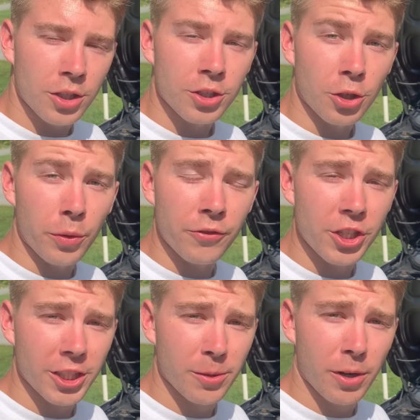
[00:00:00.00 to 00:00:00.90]
So we've
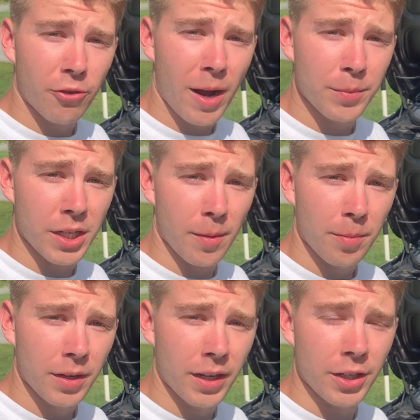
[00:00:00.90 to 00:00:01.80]
just about wrapped up,
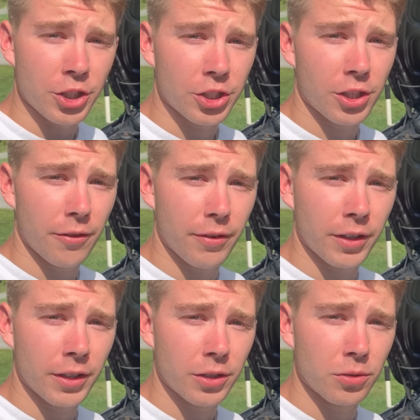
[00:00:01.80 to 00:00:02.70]
and I just started
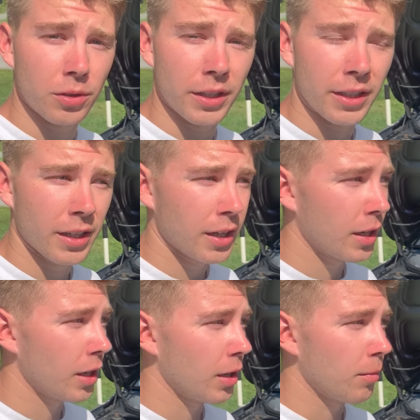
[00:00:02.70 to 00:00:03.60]
filling the coolant.
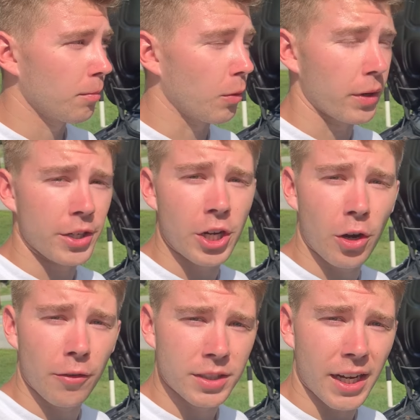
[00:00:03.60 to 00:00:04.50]
But when you
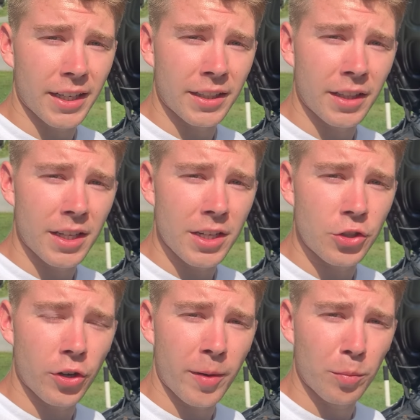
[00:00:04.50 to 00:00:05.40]
go to tighten the
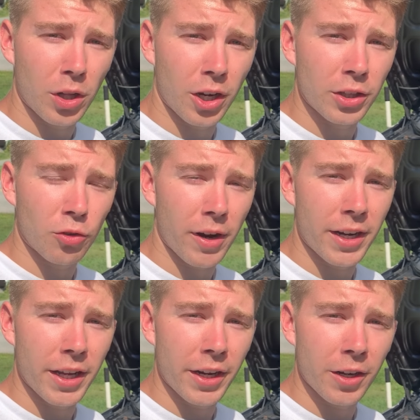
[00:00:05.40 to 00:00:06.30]
drain plug on the
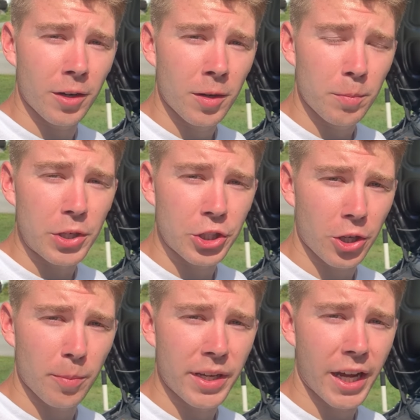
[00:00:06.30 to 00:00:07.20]
radiator, be
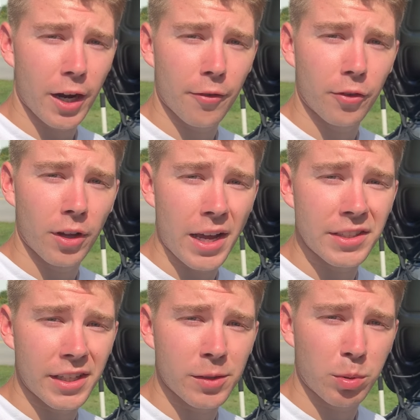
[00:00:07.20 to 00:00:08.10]
sure to be careful
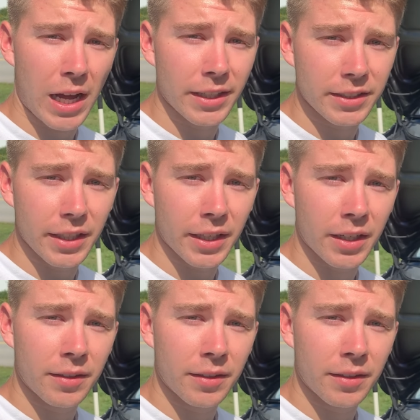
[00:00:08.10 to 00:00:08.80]
as it is plastic.